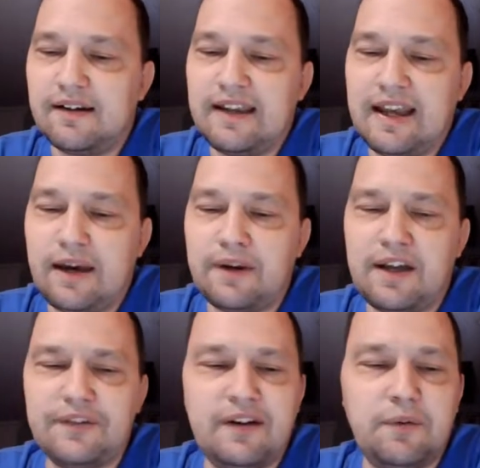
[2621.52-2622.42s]
Yeah, when I
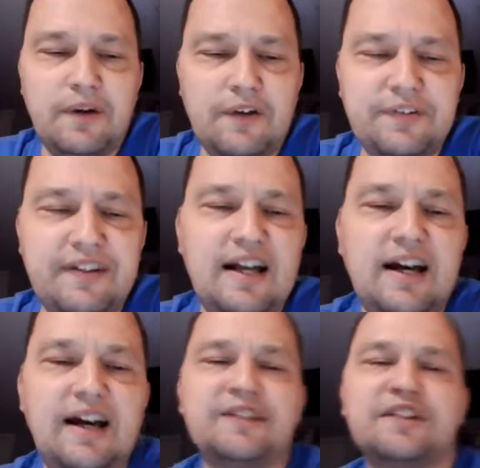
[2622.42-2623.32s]
was in
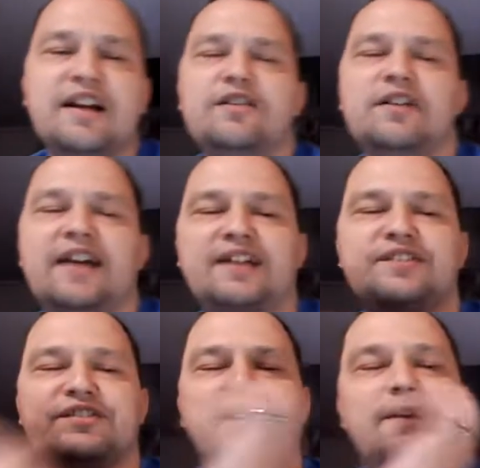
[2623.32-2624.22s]
Chattanooga Ed
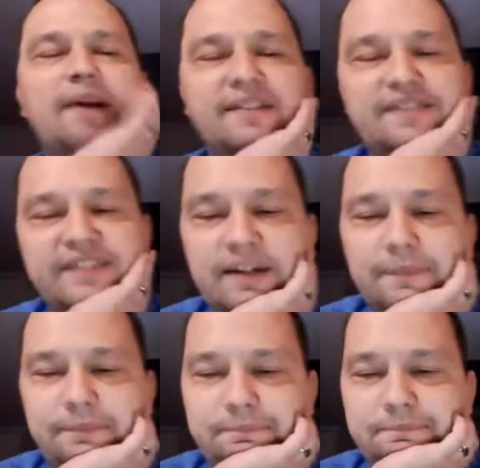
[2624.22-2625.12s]
stream, I could see
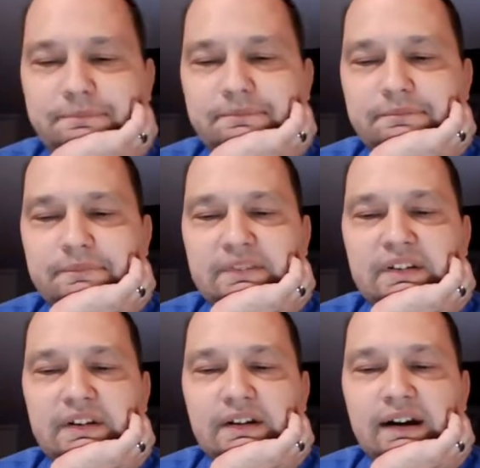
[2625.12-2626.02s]
them.
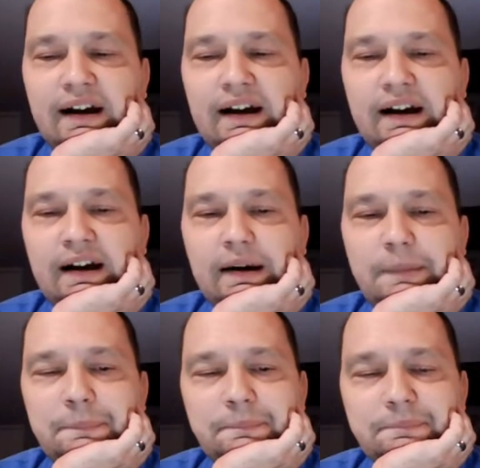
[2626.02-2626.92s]

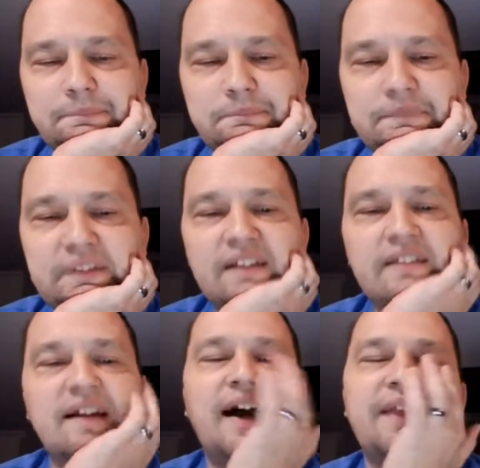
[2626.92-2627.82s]

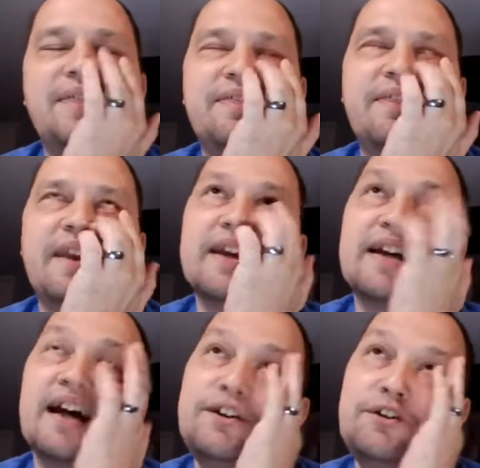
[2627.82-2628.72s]
I think
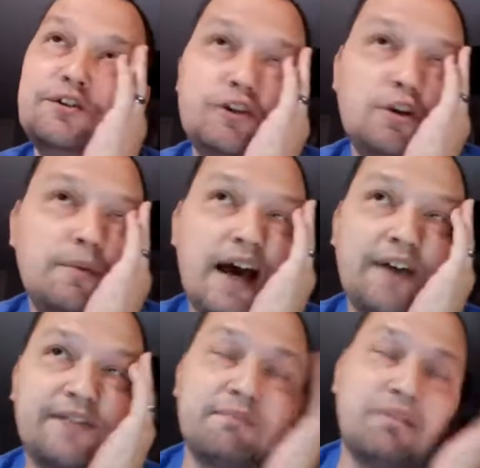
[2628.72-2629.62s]
YouTube
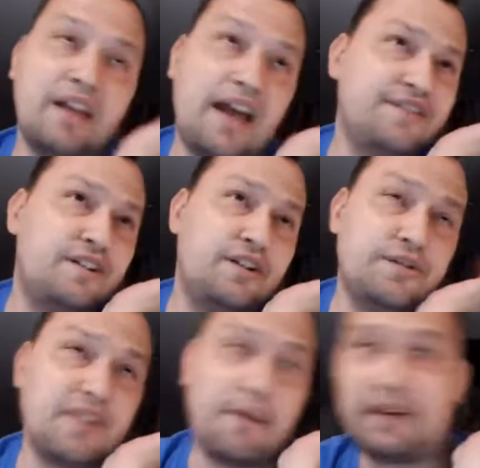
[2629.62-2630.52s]
has some plans to do
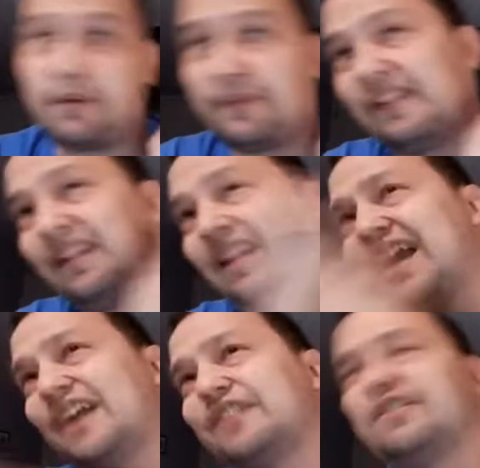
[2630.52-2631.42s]
something with
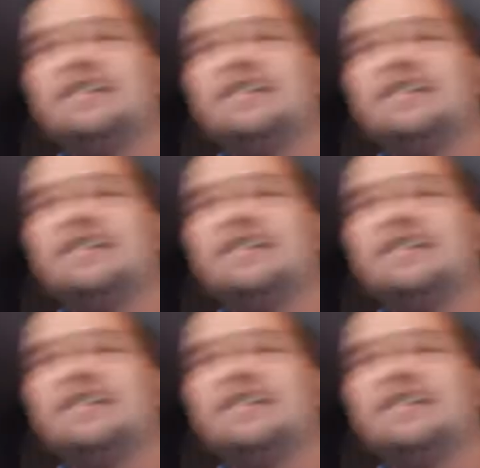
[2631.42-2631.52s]
likes or